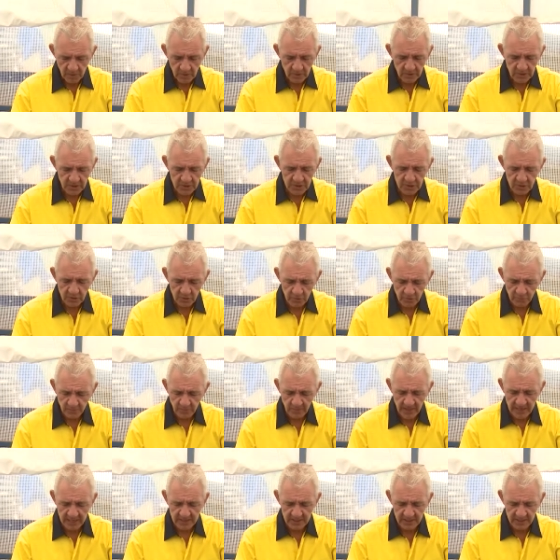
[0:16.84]
There's two
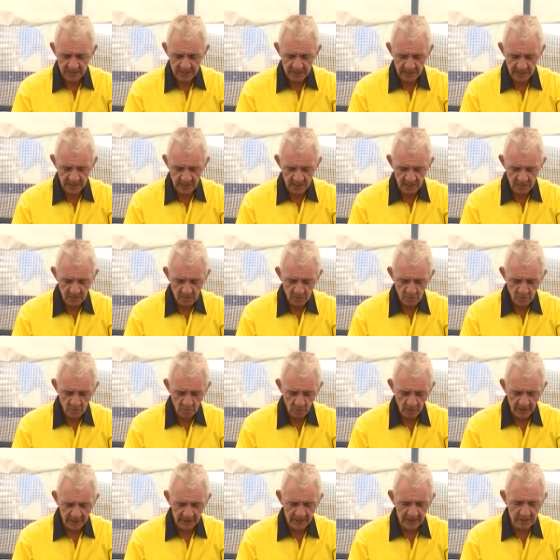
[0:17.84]
factors here.
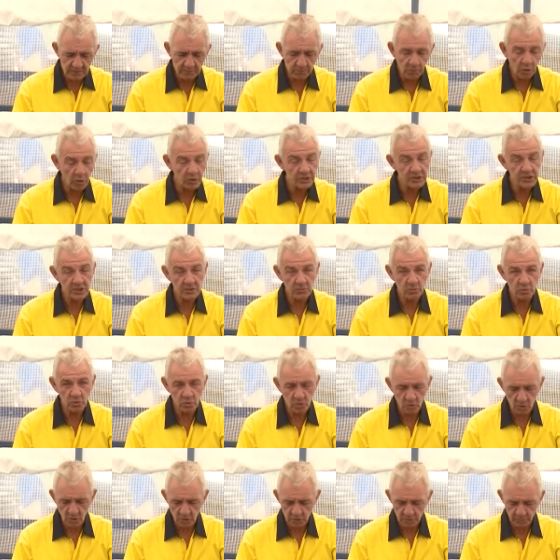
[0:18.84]
One is moisture will
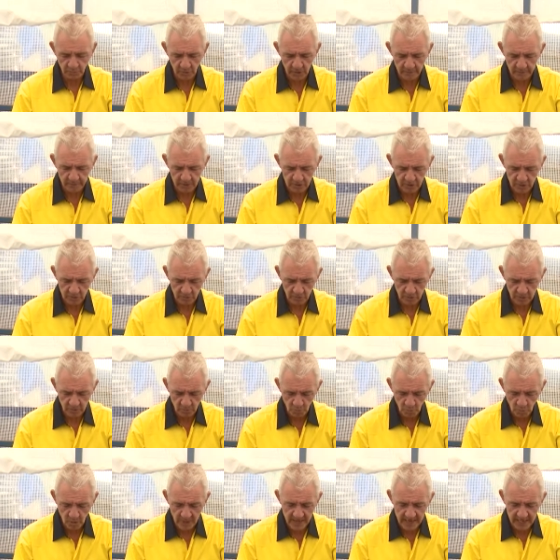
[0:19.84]
cause premature
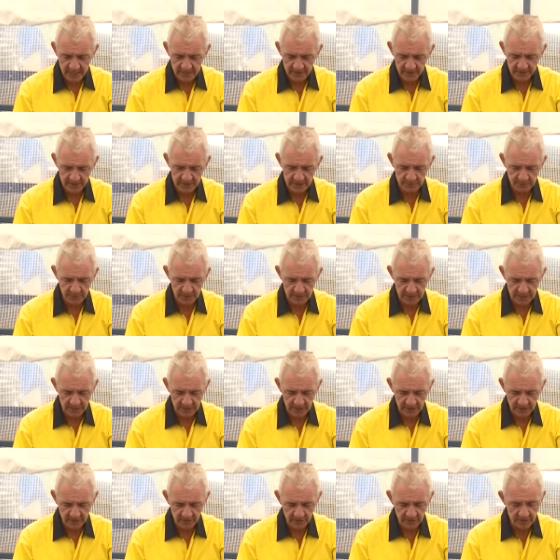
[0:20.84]
wear to these
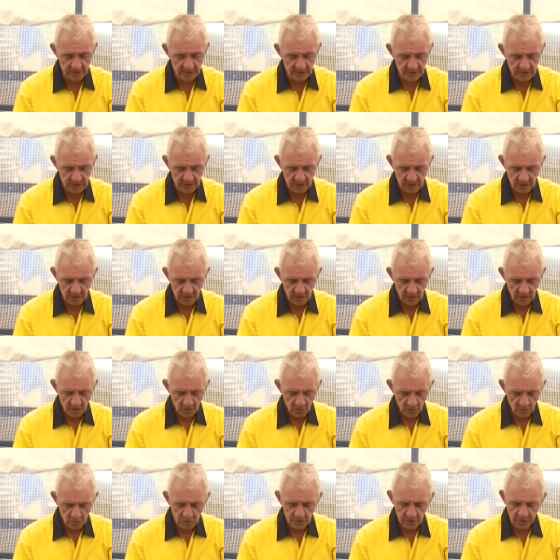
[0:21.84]
particular units.
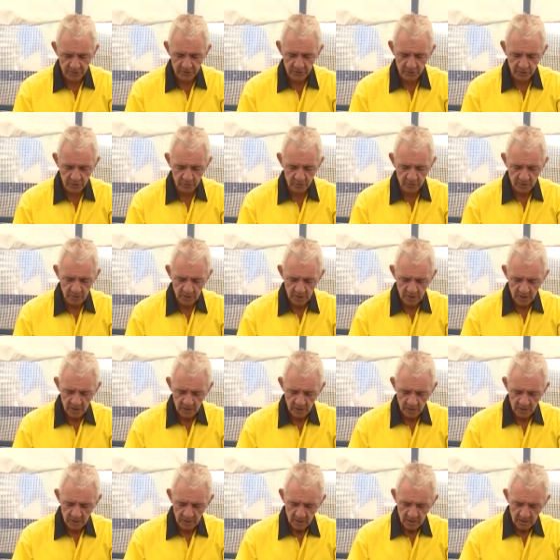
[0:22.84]
Also to
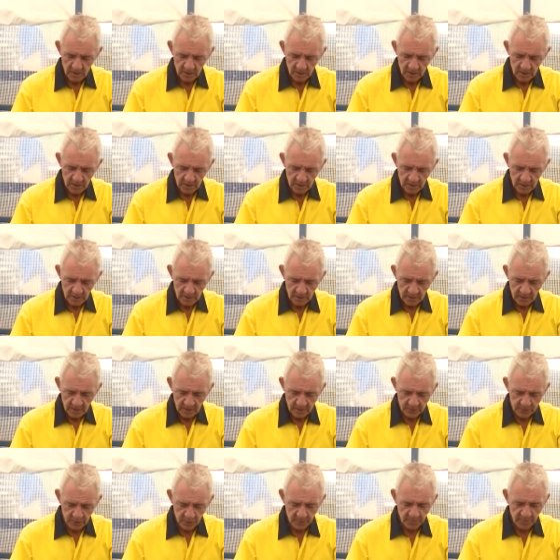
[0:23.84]

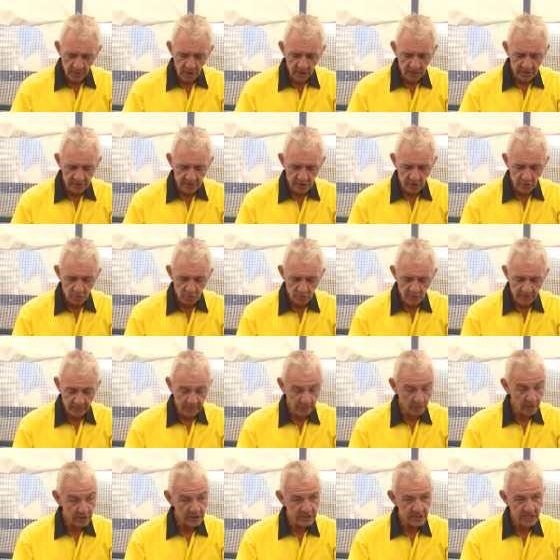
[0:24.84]
a terminology called
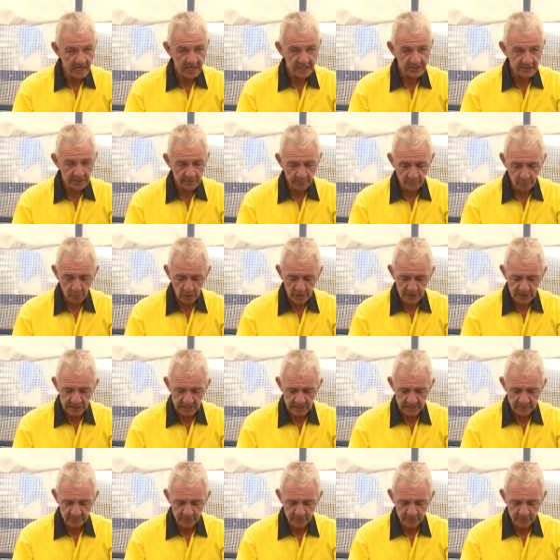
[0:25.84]
differentiation of pressure.